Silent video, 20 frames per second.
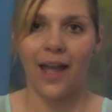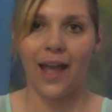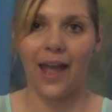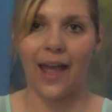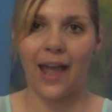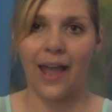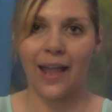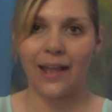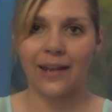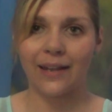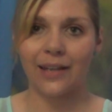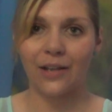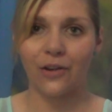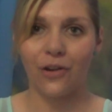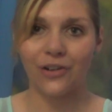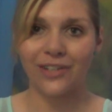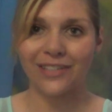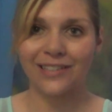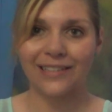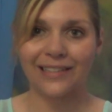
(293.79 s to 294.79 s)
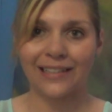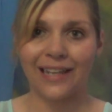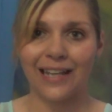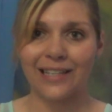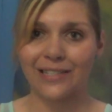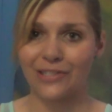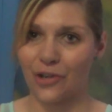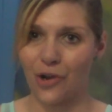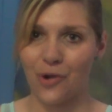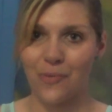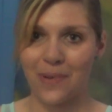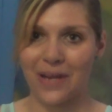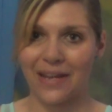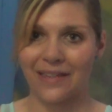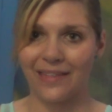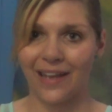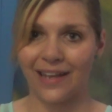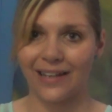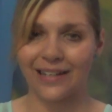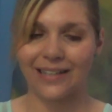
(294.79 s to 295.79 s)
And it honestly has not
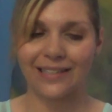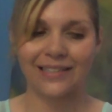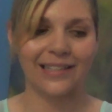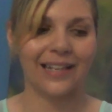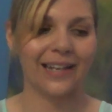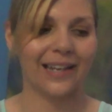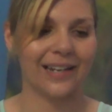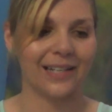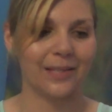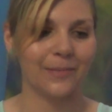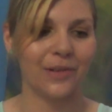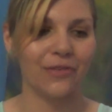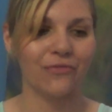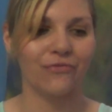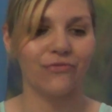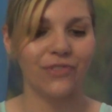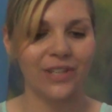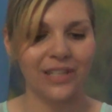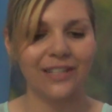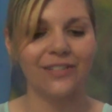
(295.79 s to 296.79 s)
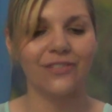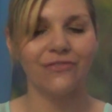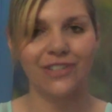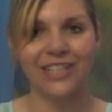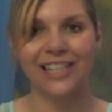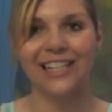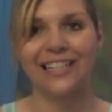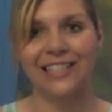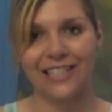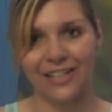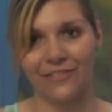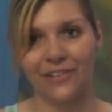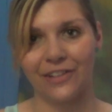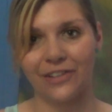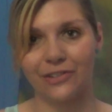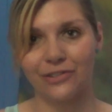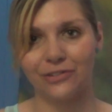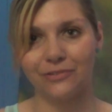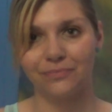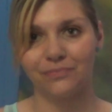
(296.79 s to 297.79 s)
been that easy. It has been really, really
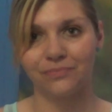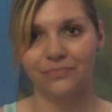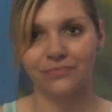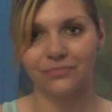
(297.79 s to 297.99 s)
difficult.